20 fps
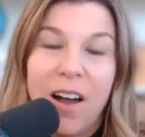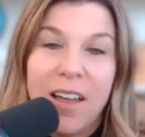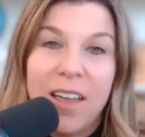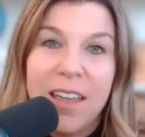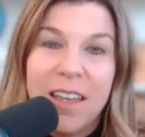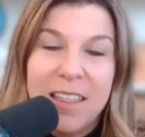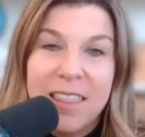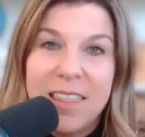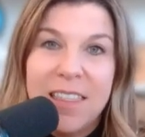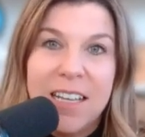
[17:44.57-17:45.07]

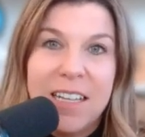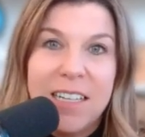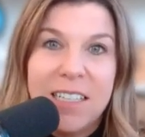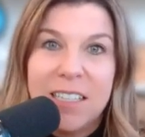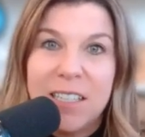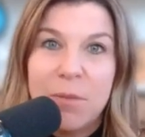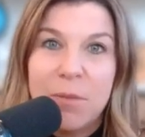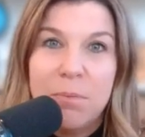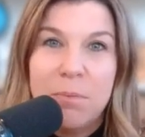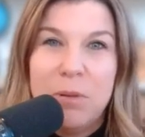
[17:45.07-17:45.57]
in this
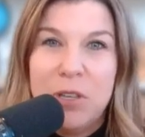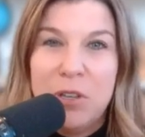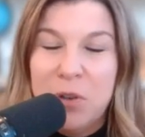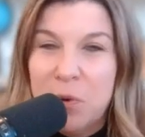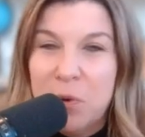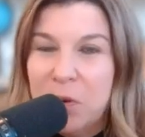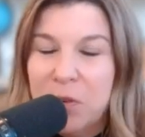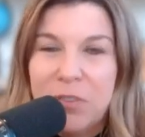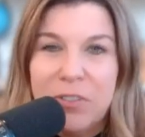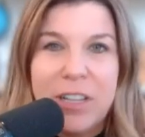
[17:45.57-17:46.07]

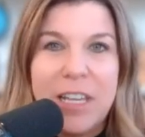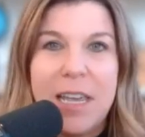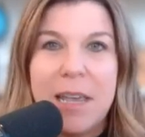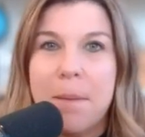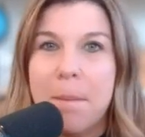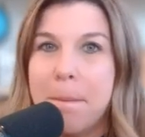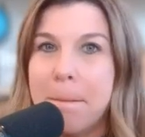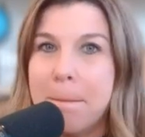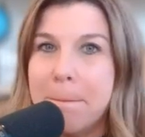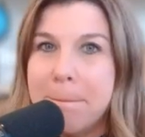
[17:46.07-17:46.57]
beautifully
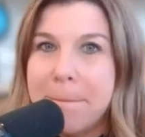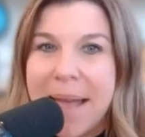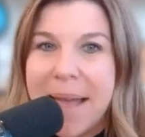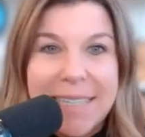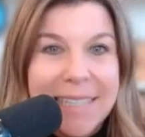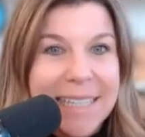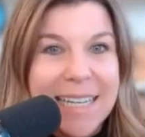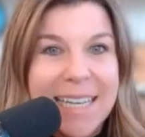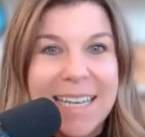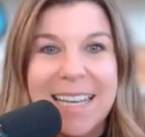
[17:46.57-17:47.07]

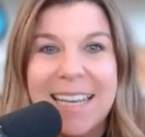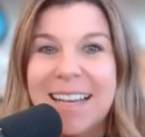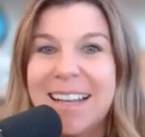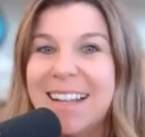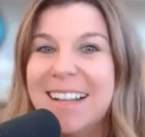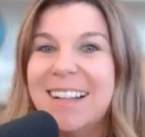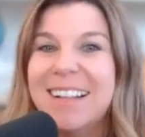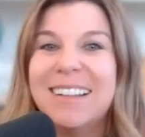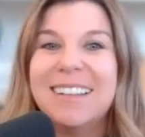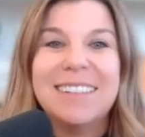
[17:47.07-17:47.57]
messy
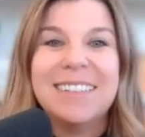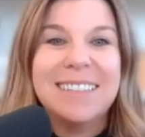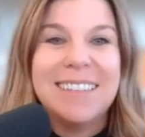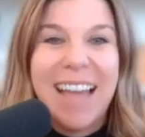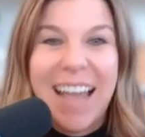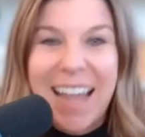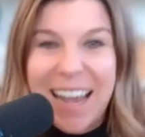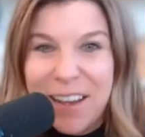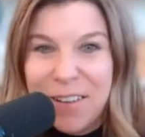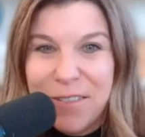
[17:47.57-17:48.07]

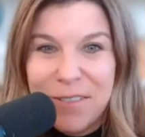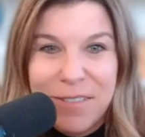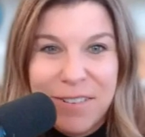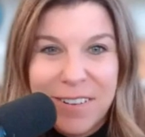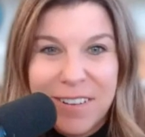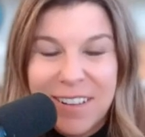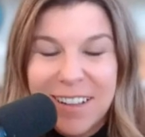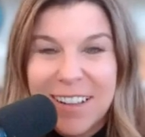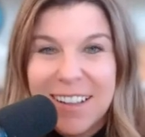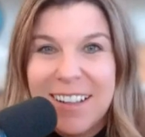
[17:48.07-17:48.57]
life.
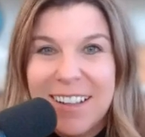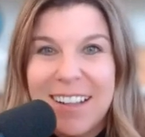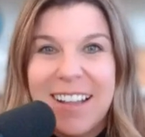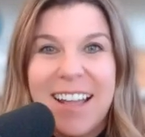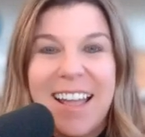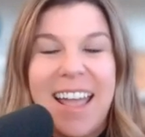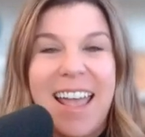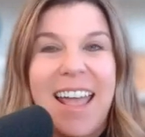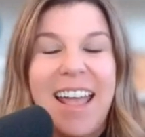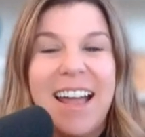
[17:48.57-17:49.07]

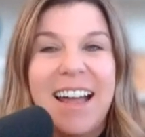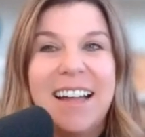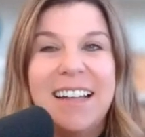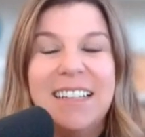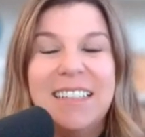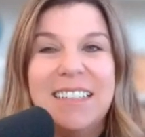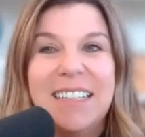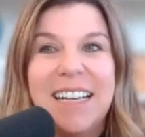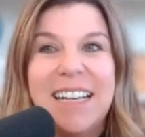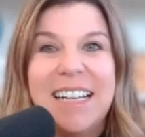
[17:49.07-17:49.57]

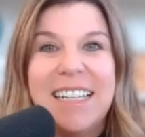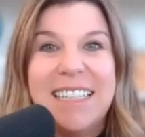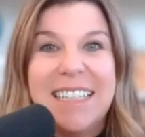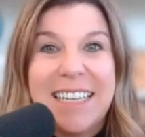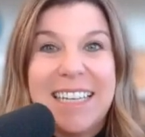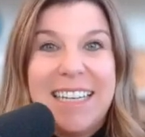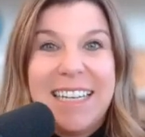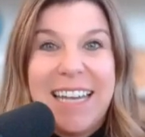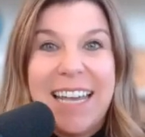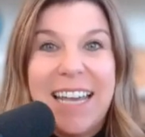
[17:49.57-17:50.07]
And it's a
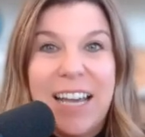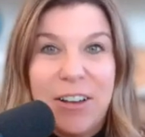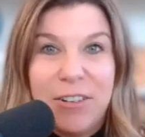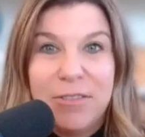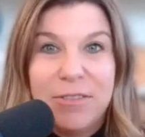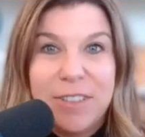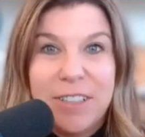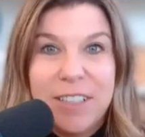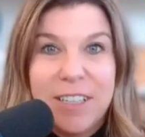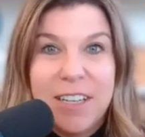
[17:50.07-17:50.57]

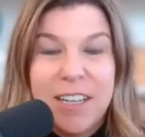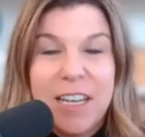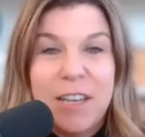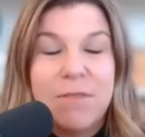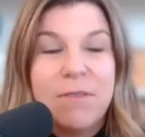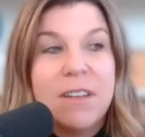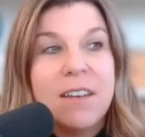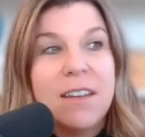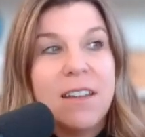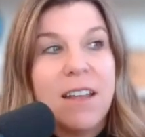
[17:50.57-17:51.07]
gift,
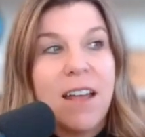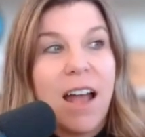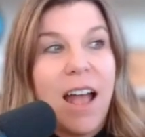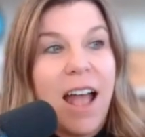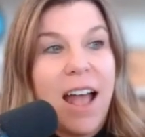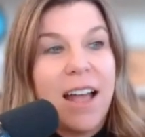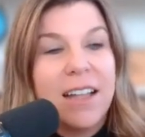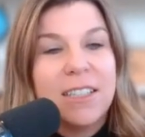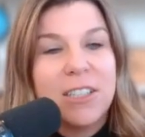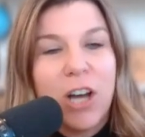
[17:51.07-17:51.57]
even
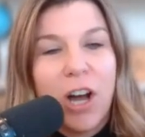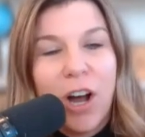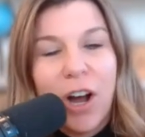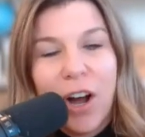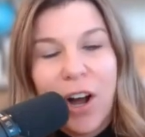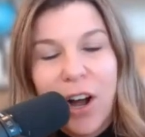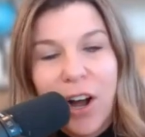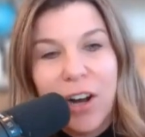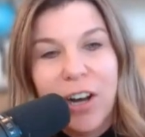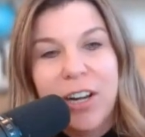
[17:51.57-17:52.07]
as
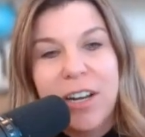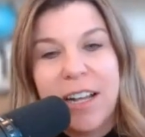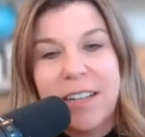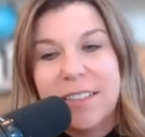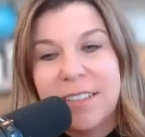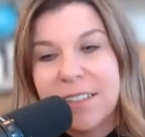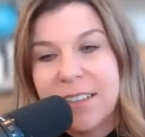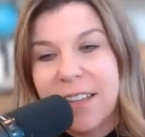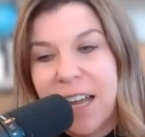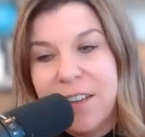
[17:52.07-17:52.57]
hard
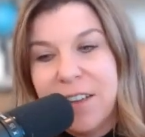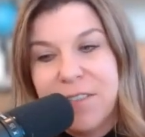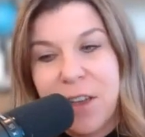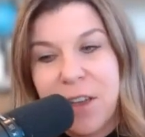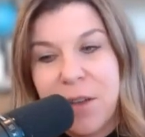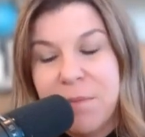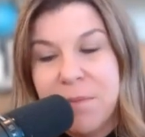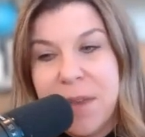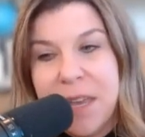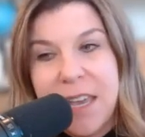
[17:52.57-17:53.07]
as life
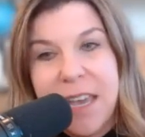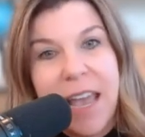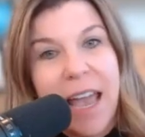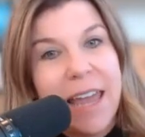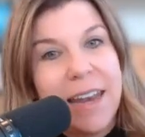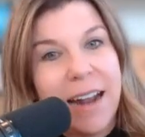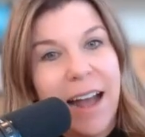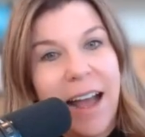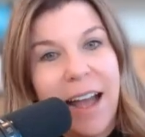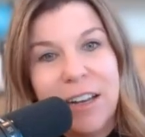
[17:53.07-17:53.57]
can be.
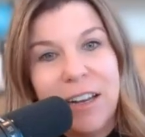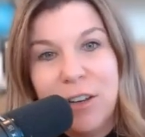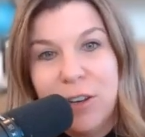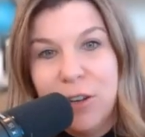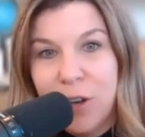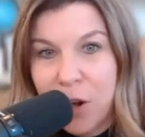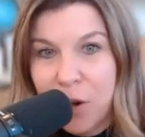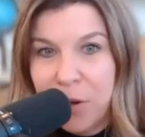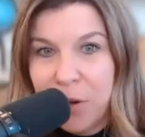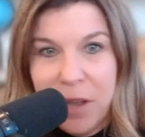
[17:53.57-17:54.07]
And I
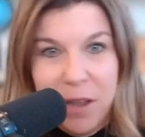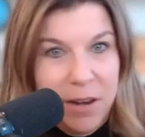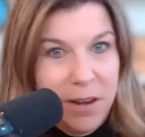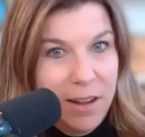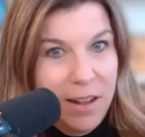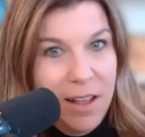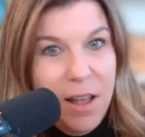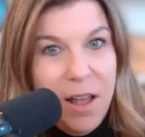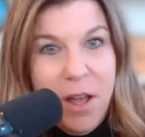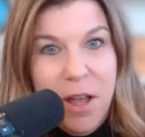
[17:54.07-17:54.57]
know it.
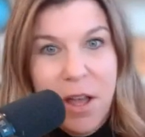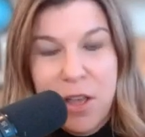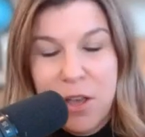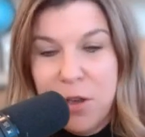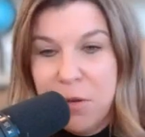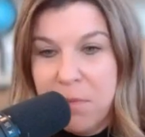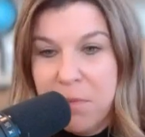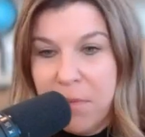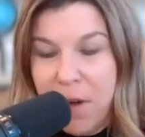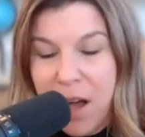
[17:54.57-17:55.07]

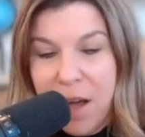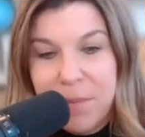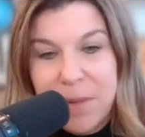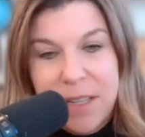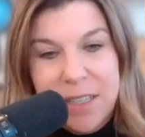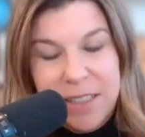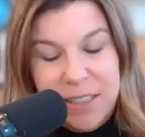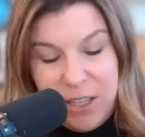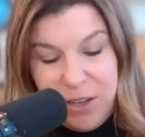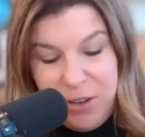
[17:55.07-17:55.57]
You
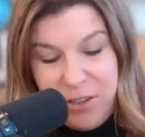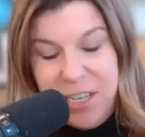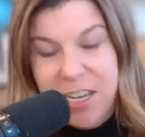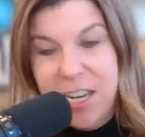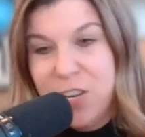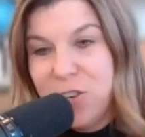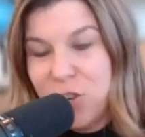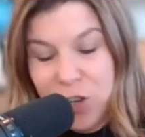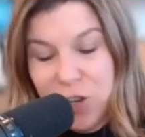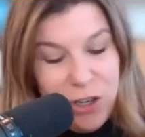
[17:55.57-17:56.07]
mamas, you
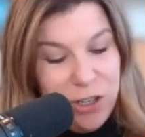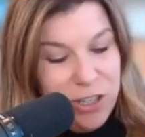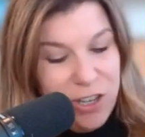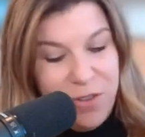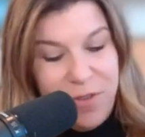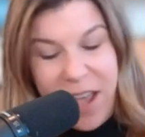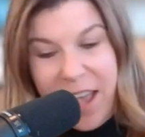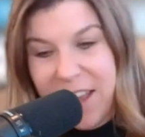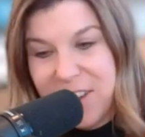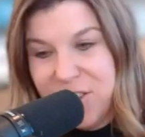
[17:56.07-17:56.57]
teachers,
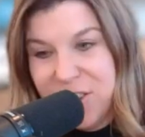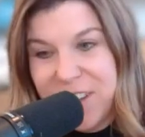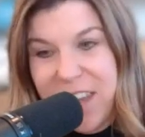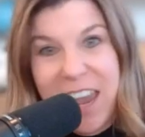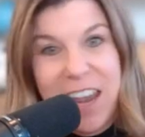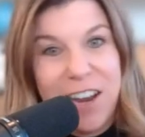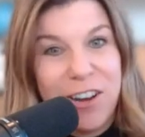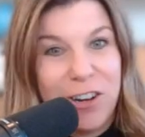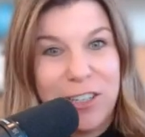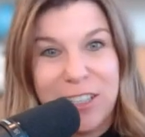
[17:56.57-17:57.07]
you
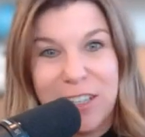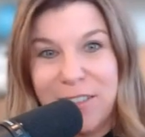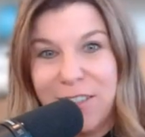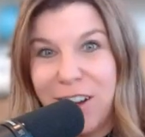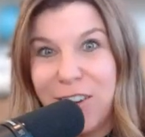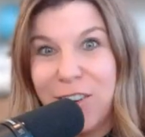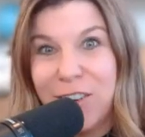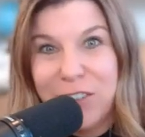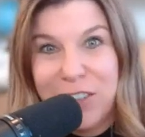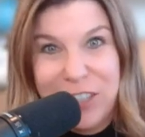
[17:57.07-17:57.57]
educators of
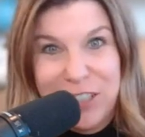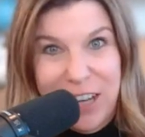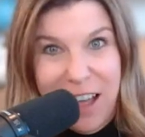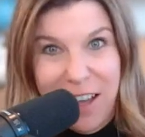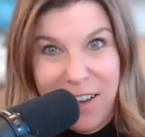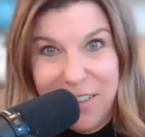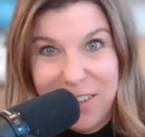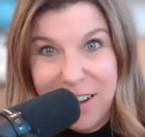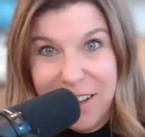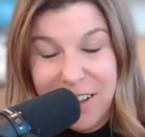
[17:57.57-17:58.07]
early
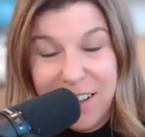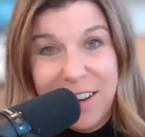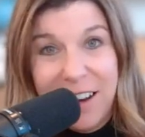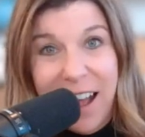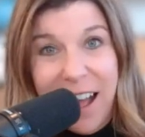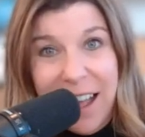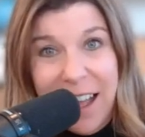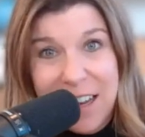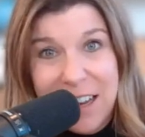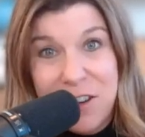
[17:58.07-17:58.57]
childhood,
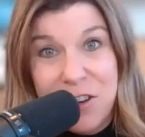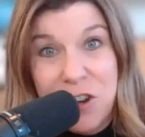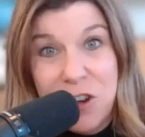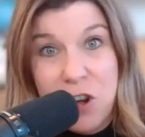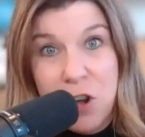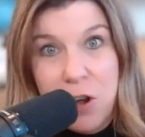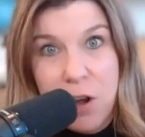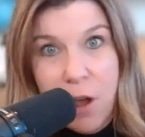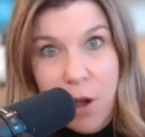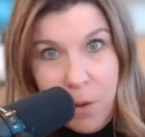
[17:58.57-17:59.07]
I
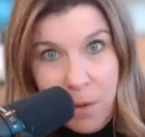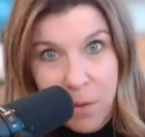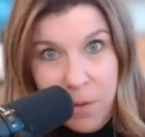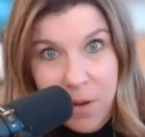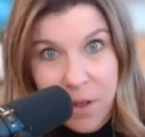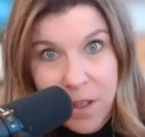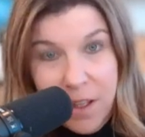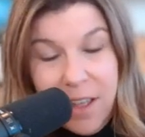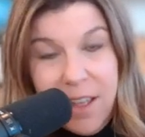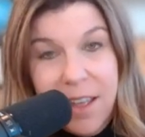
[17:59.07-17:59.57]
know
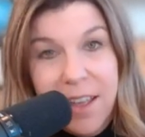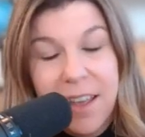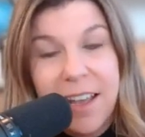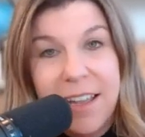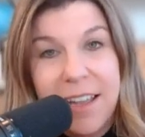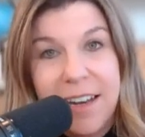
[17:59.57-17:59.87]
it